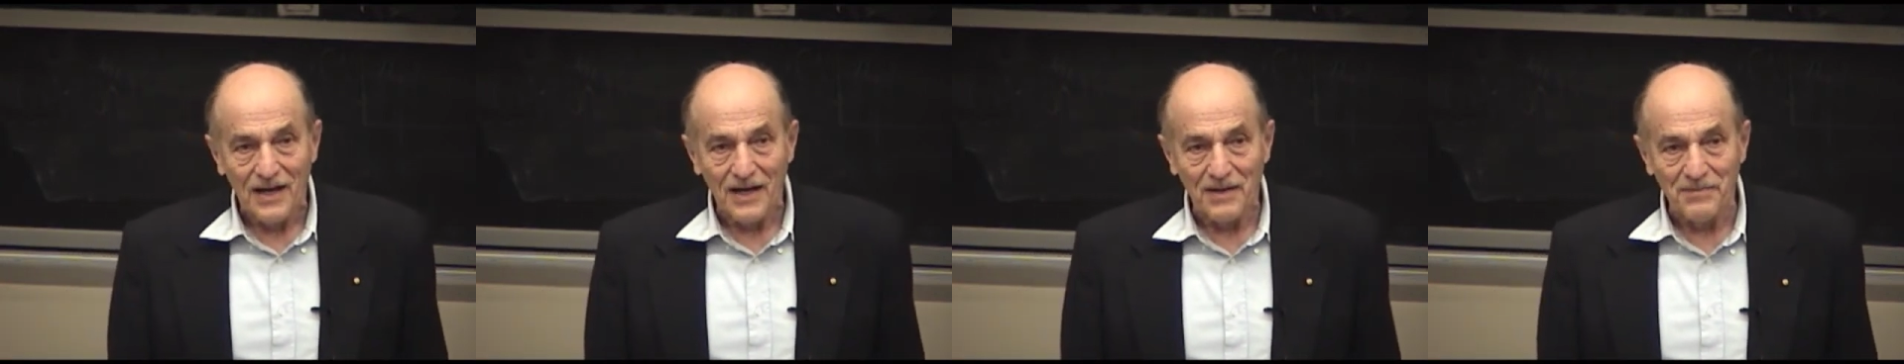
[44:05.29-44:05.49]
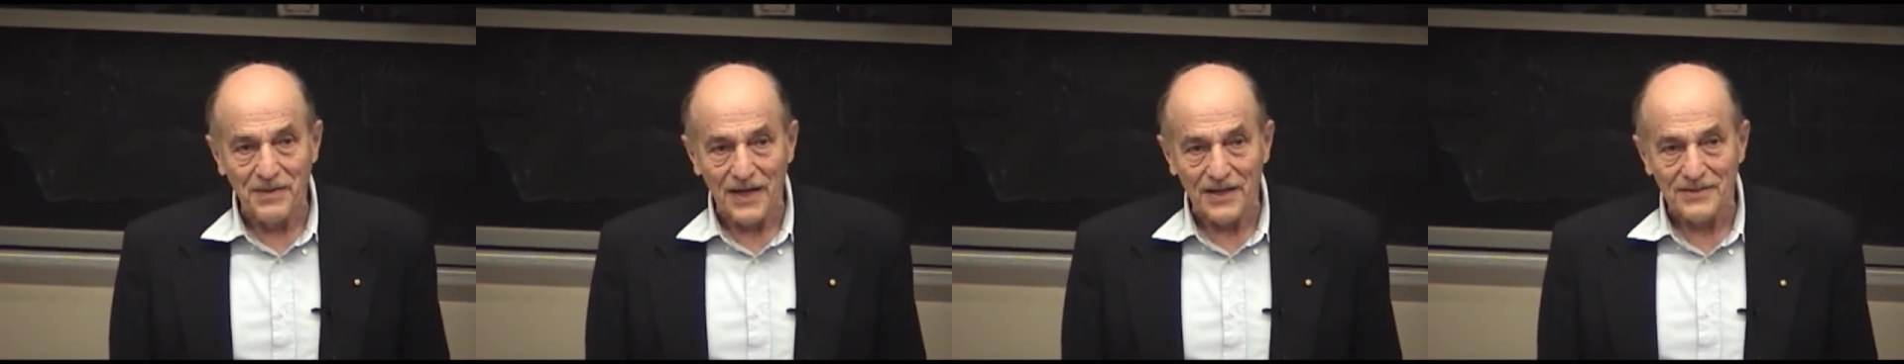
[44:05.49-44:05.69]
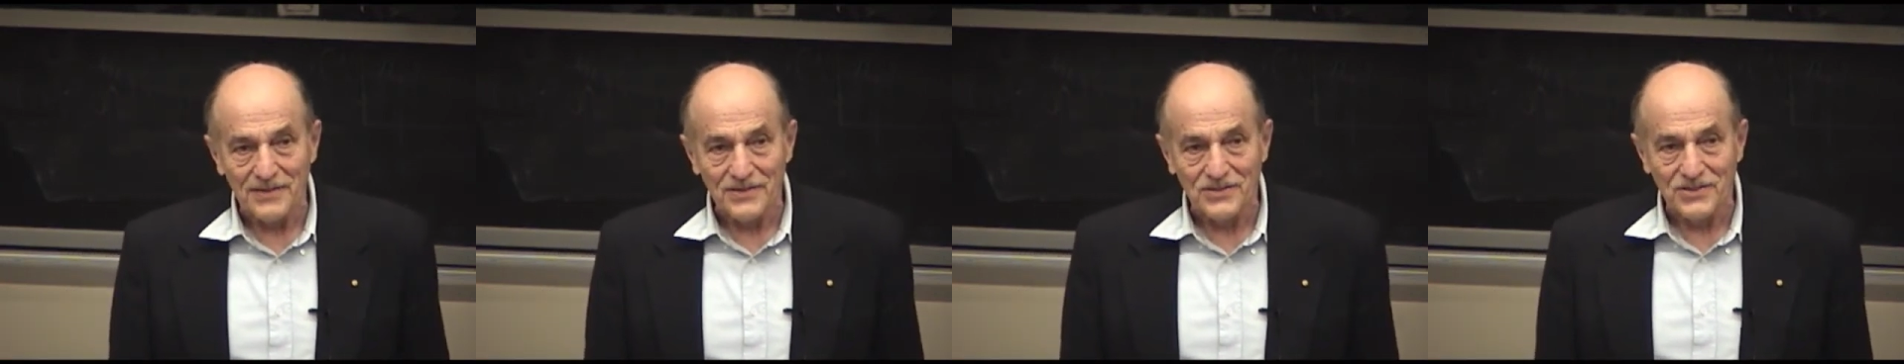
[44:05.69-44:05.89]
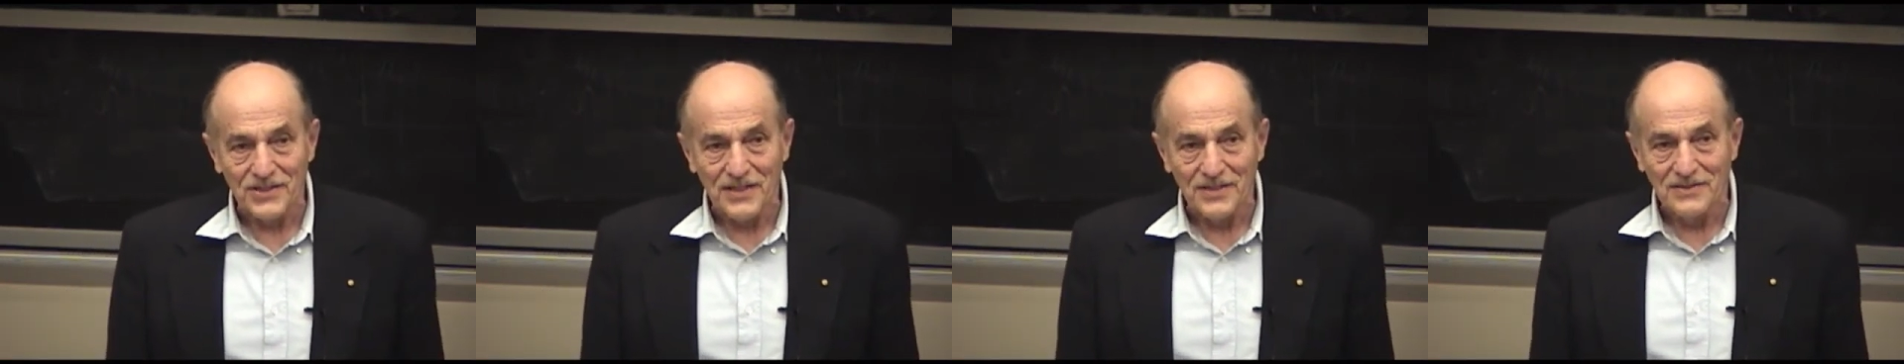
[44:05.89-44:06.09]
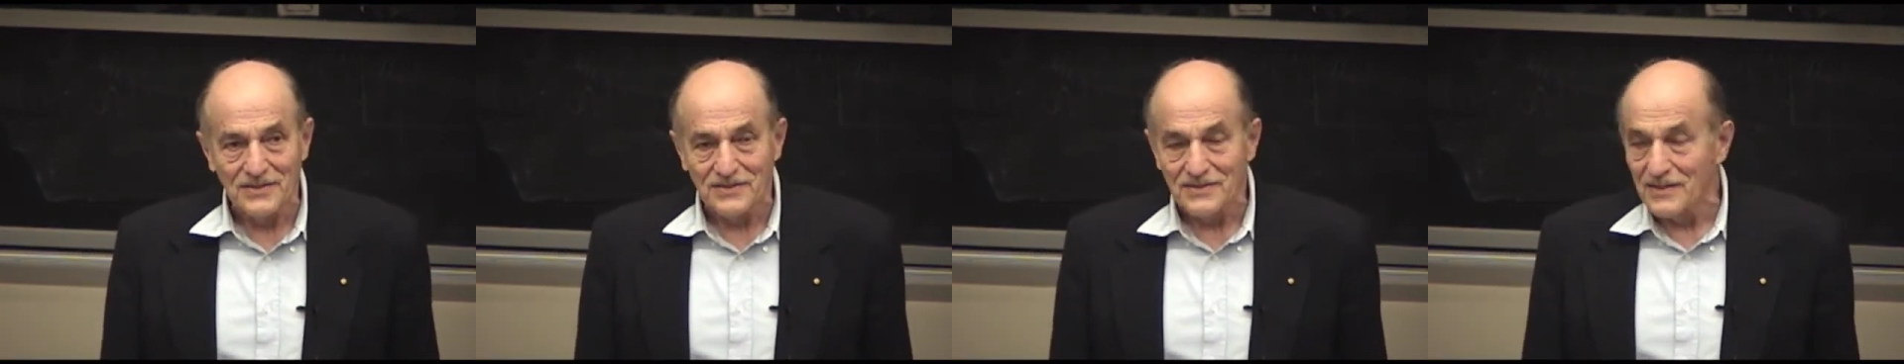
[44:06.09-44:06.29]
about the
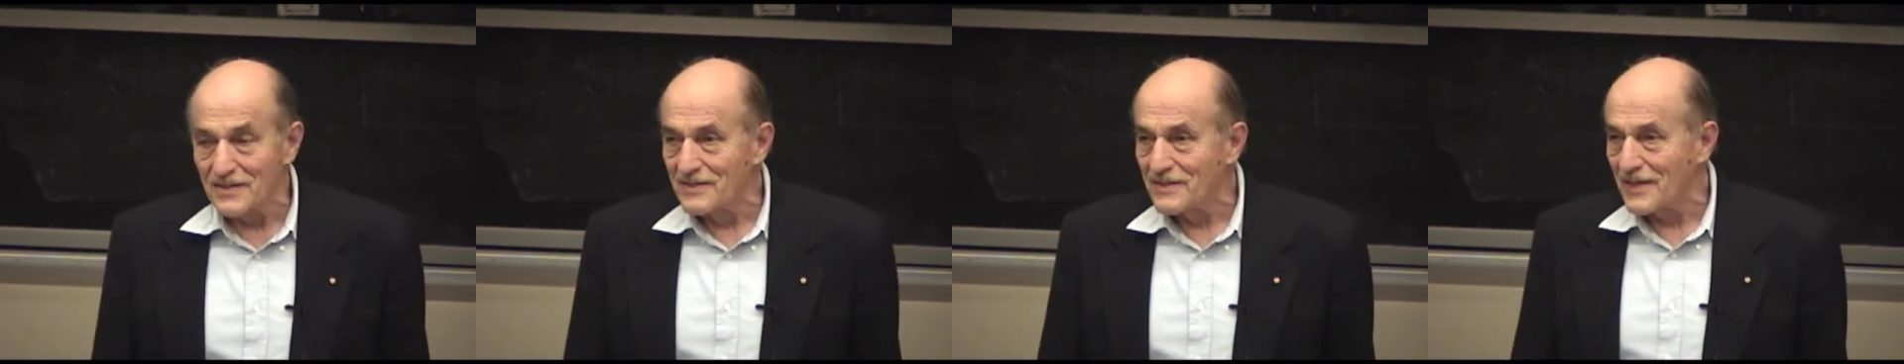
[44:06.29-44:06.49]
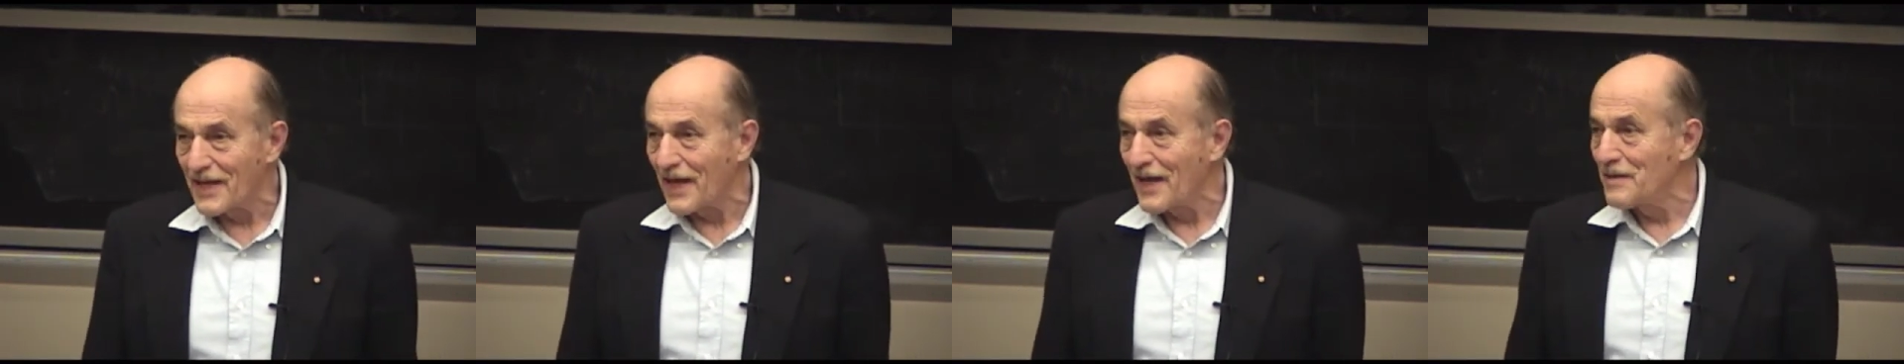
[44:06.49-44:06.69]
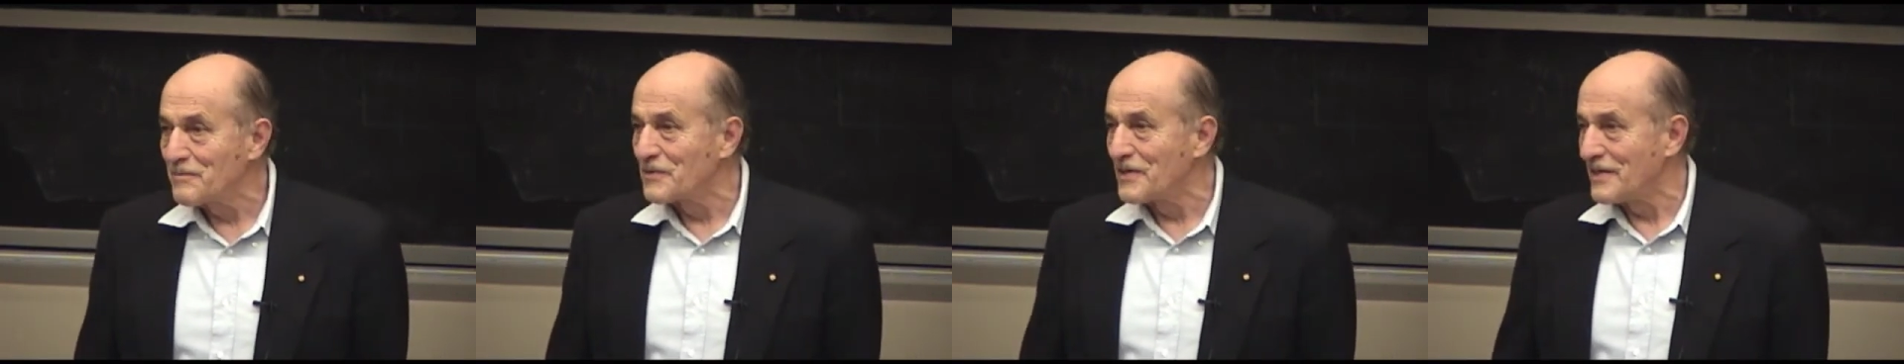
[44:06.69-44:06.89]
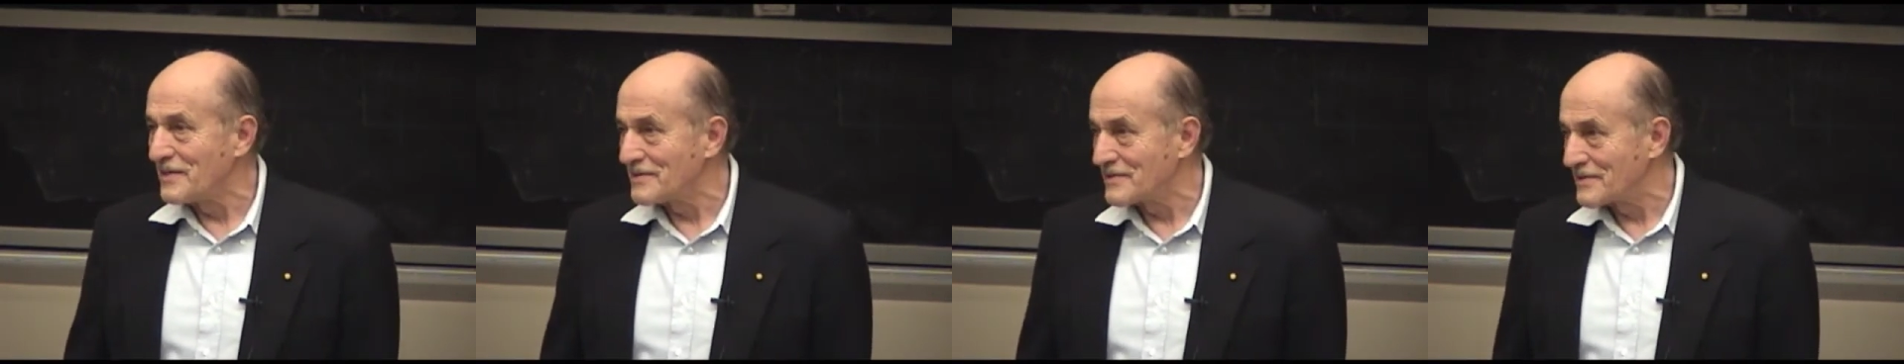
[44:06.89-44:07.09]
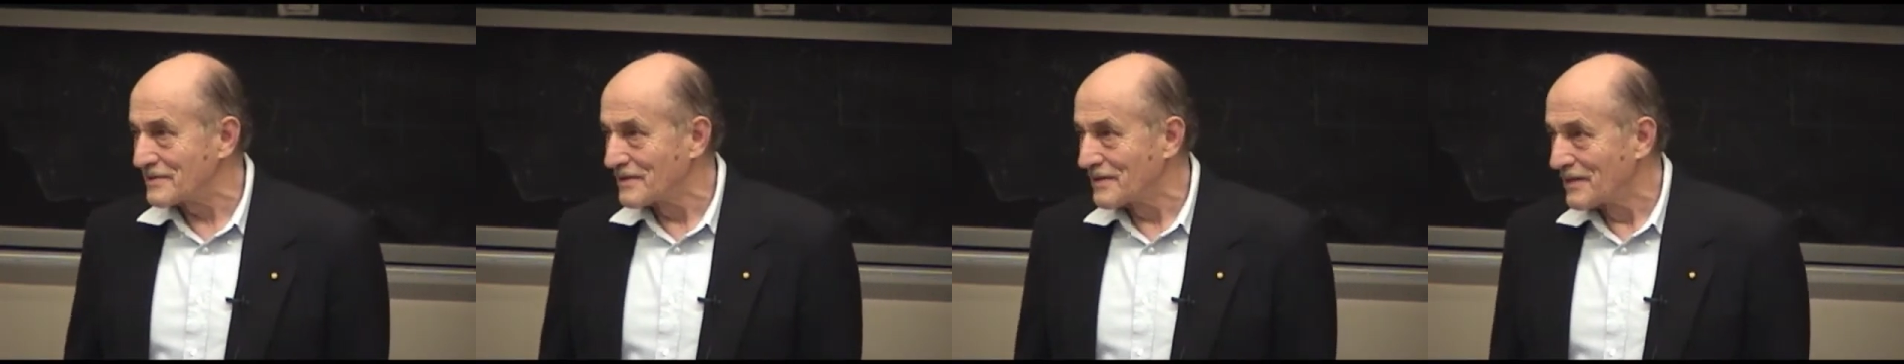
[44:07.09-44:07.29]
changes in
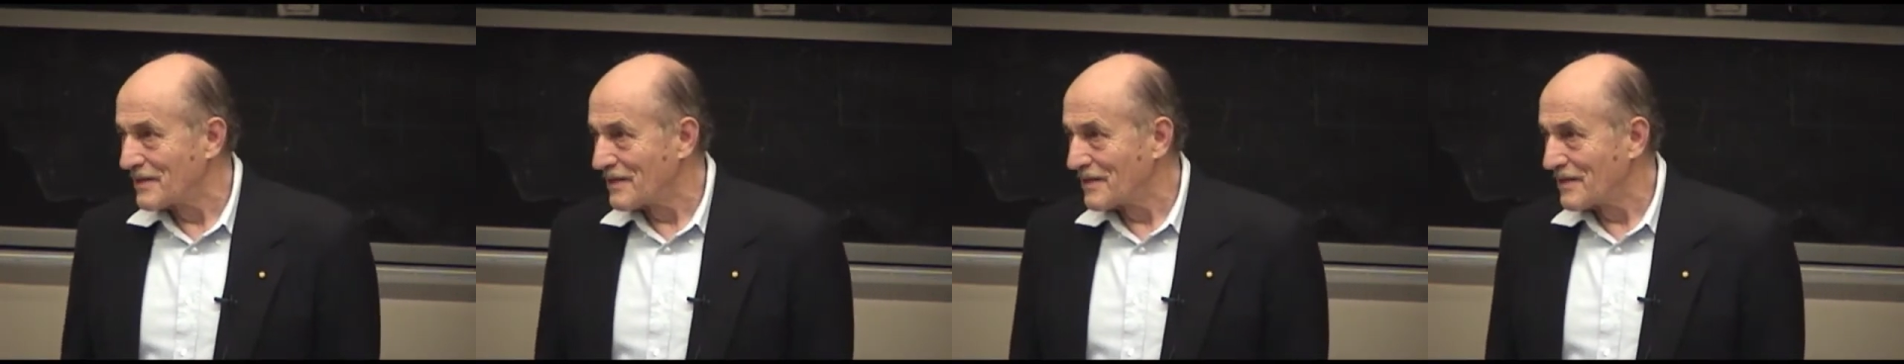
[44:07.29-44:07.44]
cameras